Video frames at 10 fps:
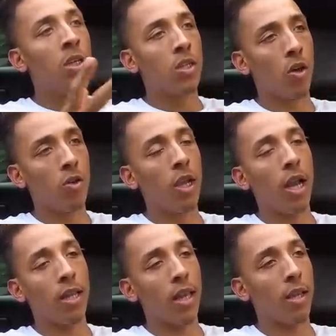So you
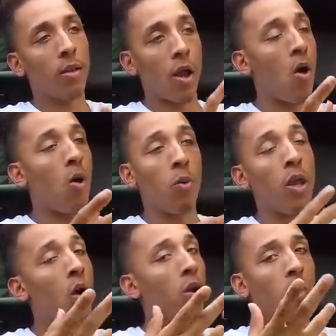gotta think, all
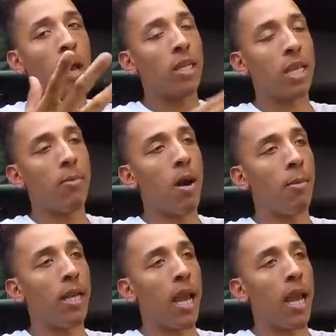we all don't have the same mom and